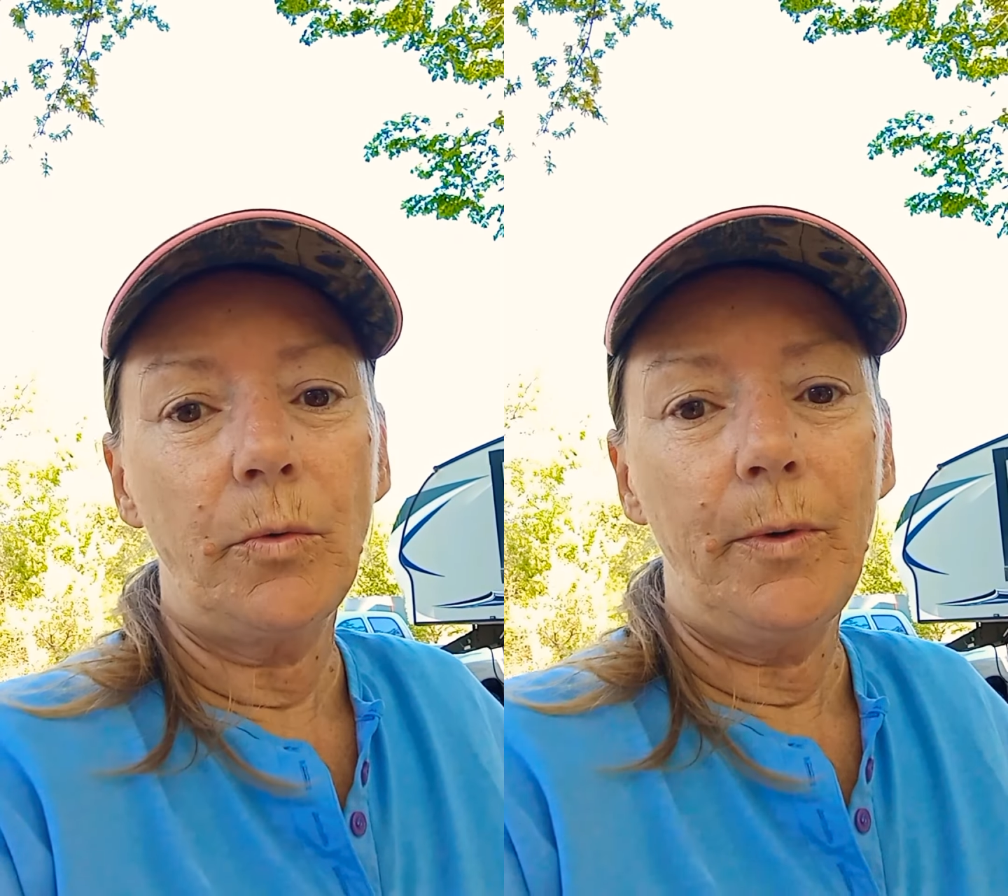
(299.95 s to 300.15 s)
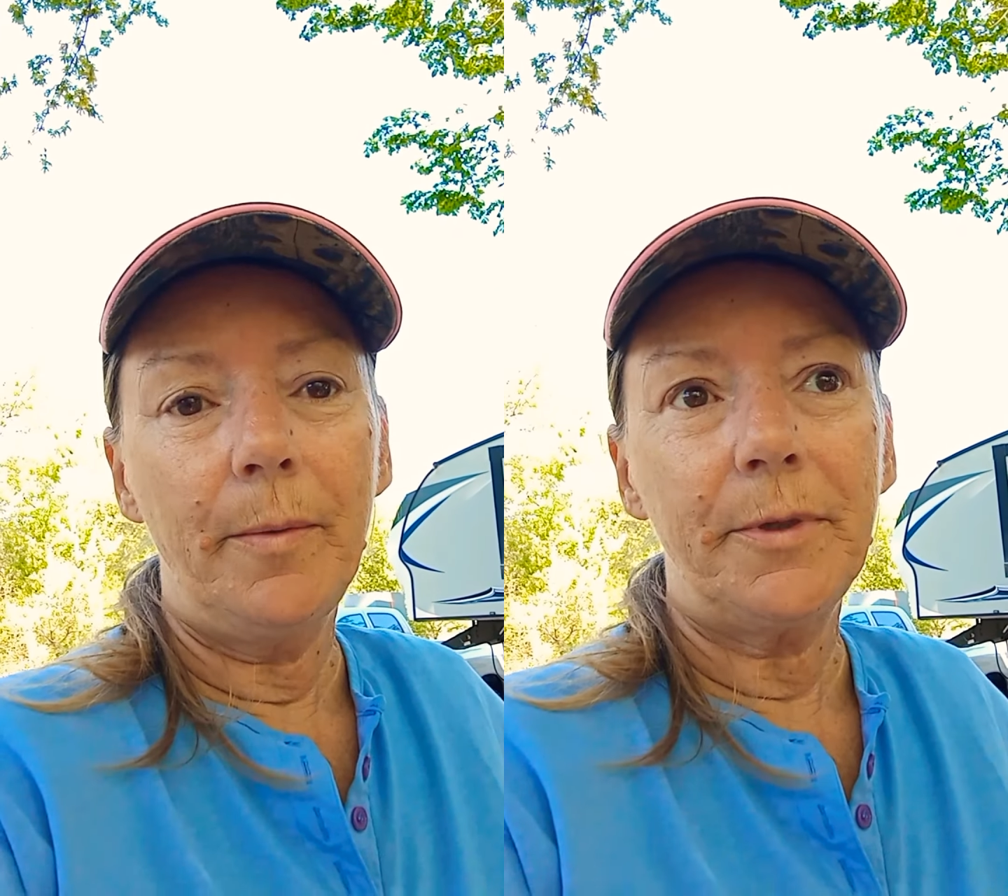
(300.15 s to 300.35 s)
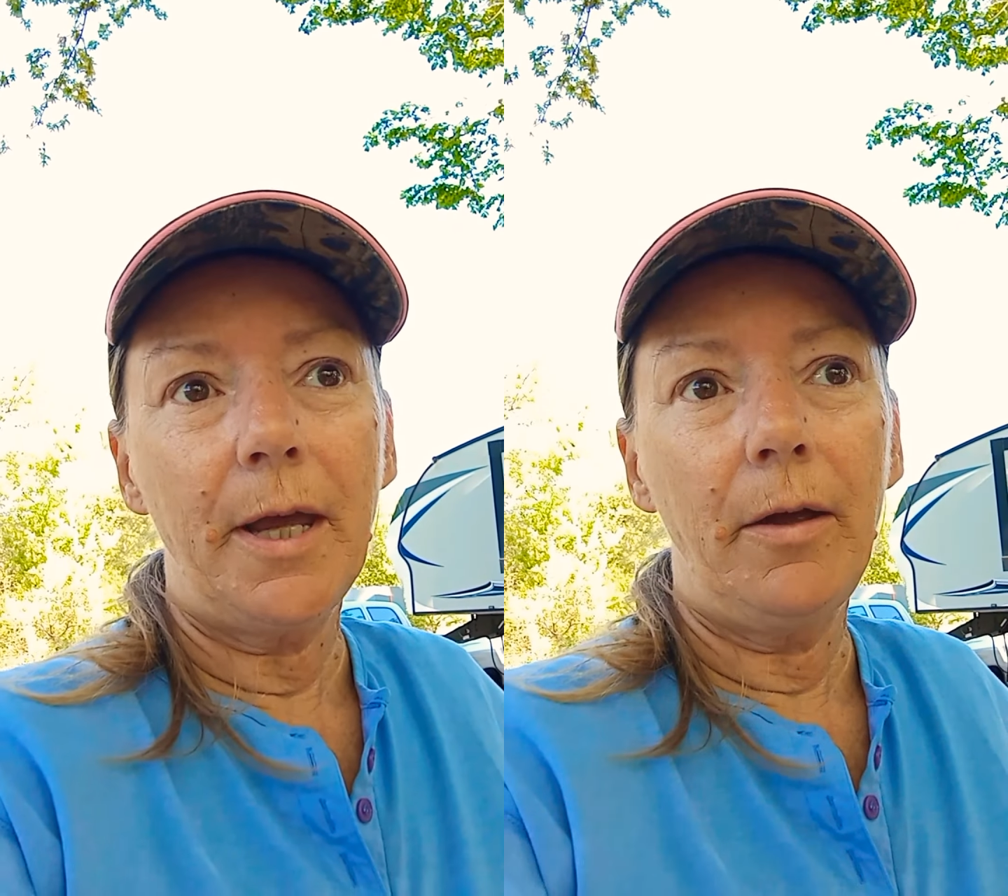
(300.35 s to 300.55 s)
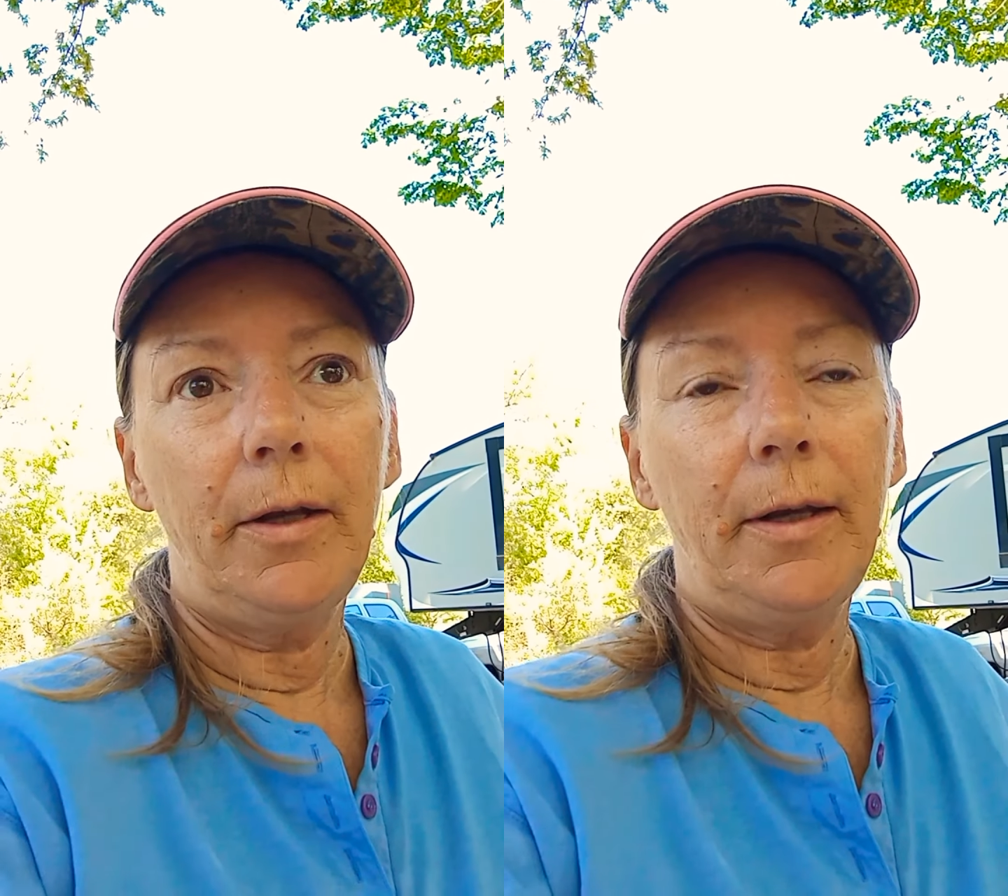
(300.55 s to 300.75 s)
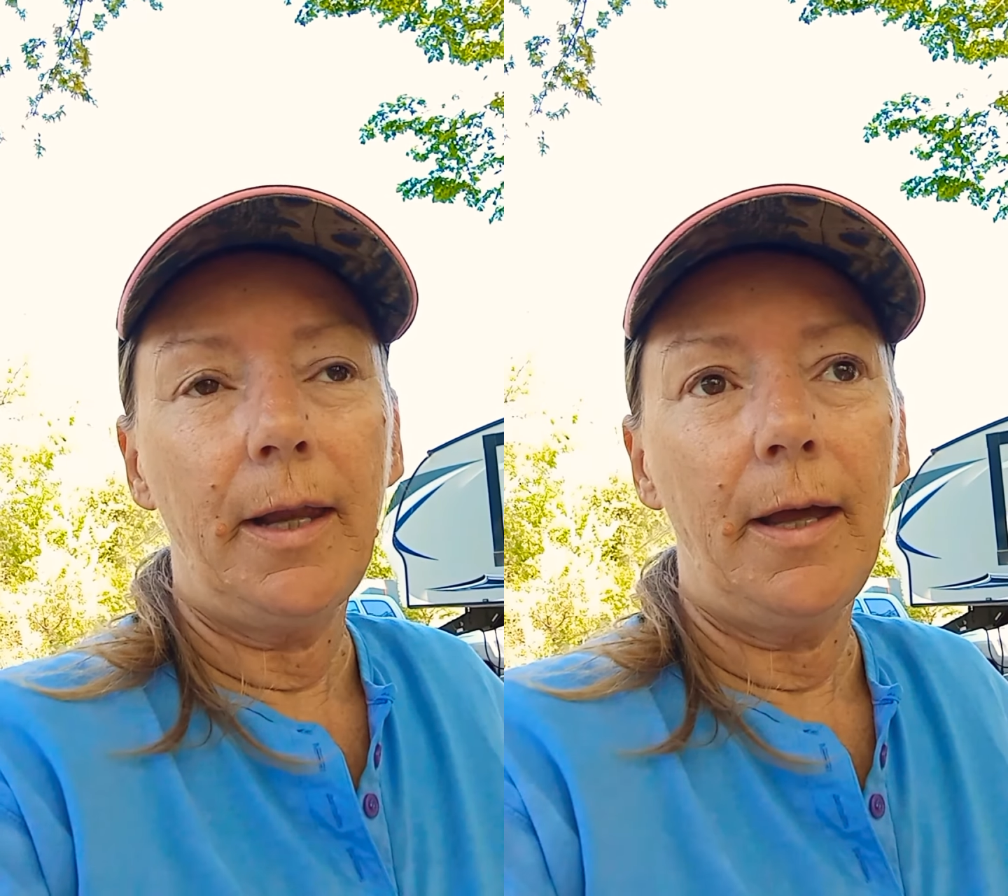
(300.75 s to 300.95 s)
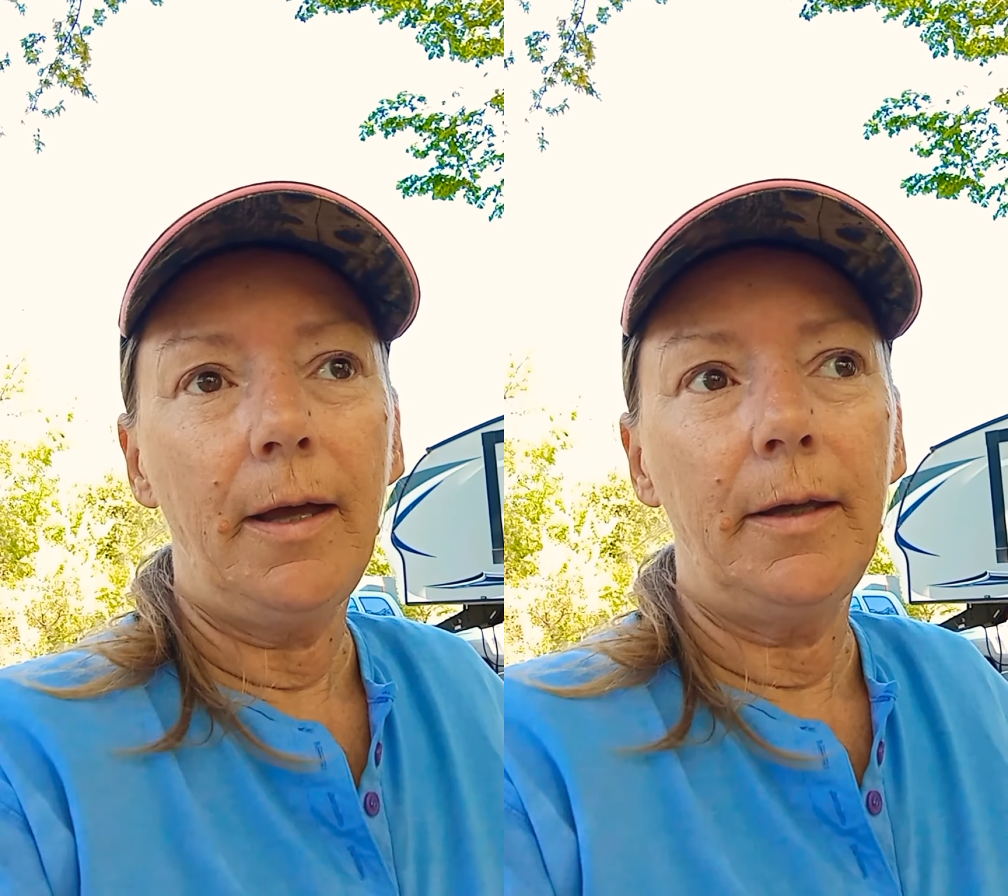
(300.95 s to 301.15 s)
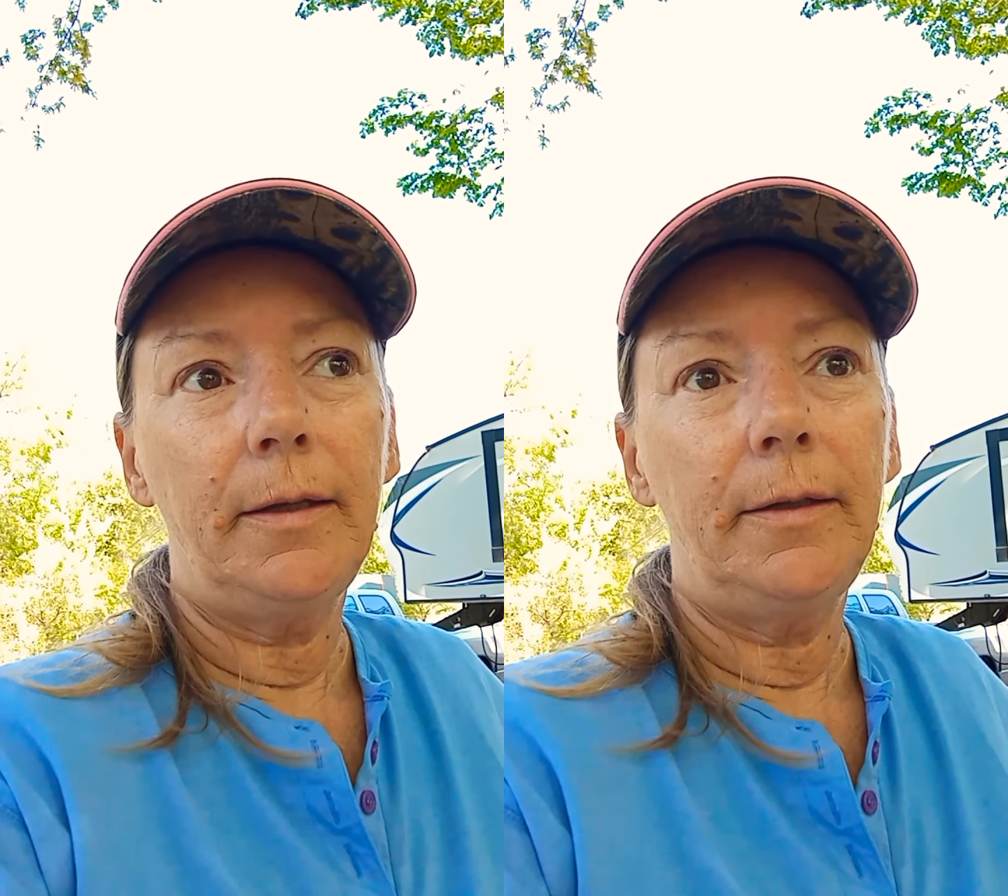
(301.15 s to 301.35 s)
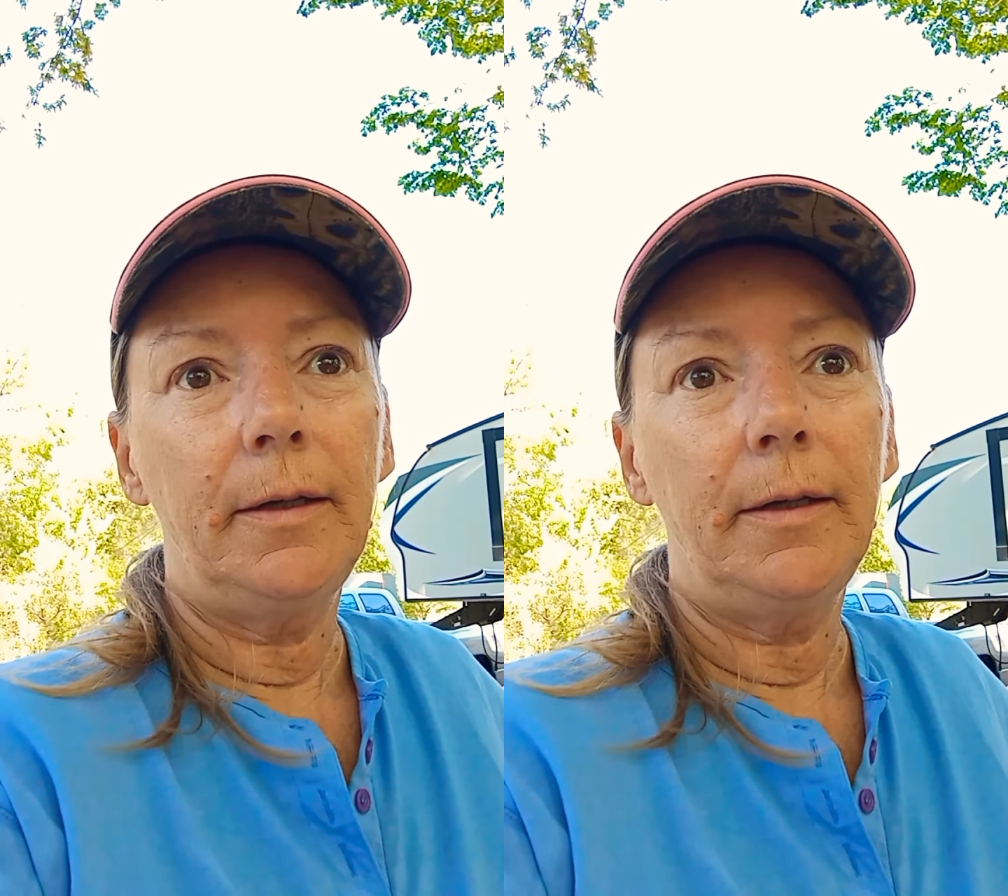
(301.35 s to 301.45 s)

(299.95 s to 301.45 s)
We went uptown and had